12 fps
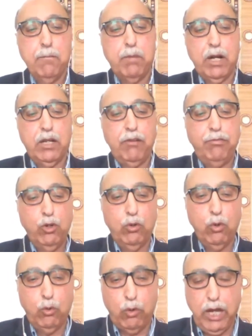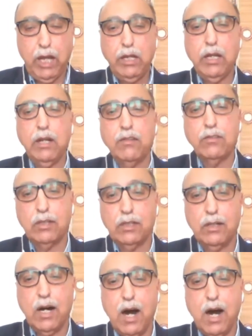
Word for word: but if you Ukrainians uh,